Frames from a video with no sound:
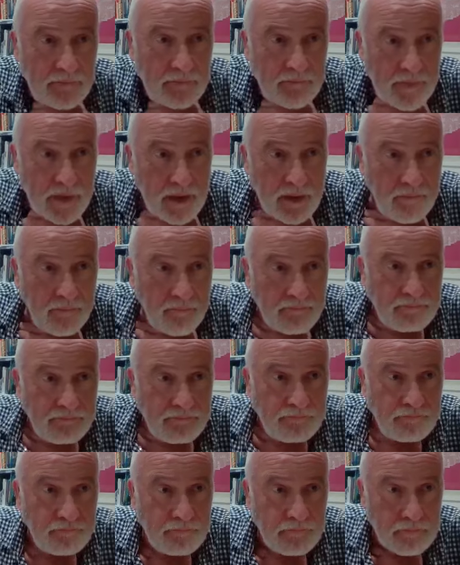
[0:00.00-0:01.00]
I? Yeah.
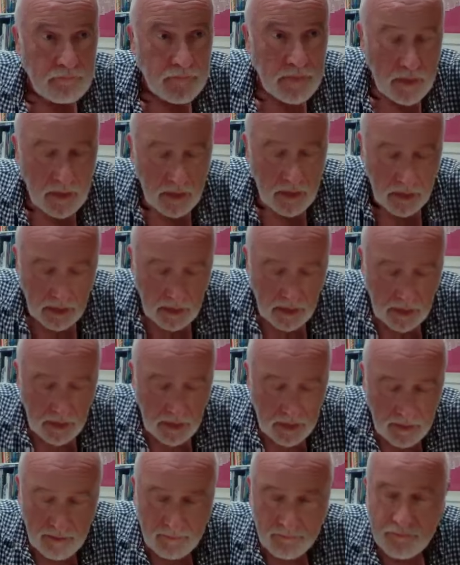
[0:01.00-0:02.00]

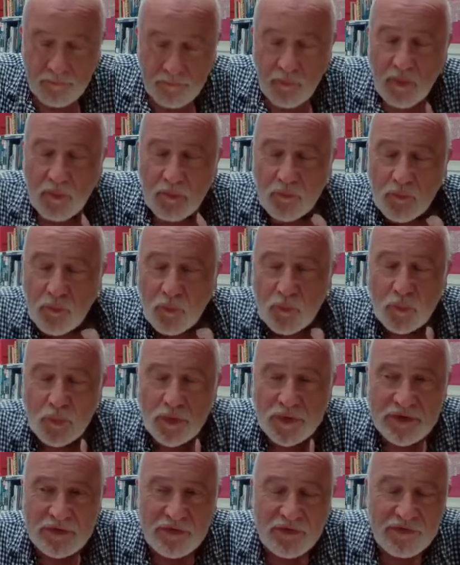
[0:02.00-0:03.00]
Um,
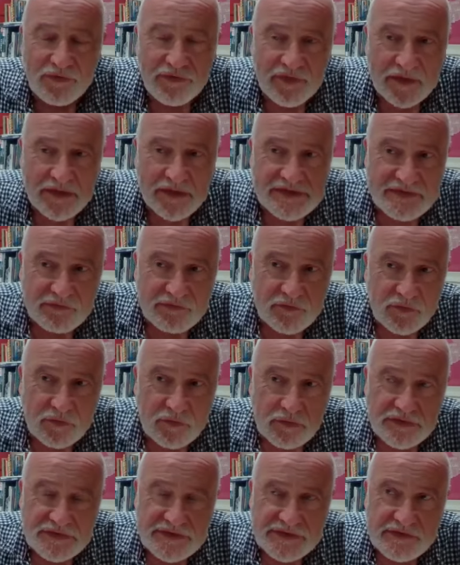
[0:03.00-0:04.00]
one of the things, of
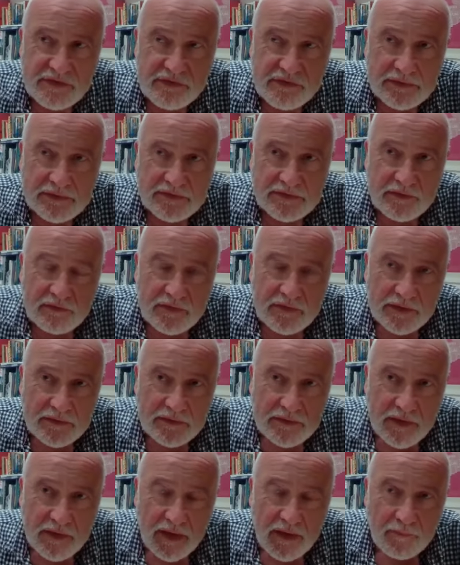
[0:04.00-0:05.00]
course, that
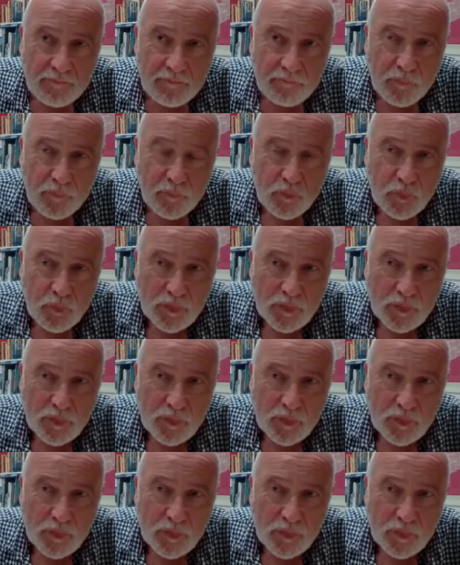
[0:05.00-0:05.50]
the, um,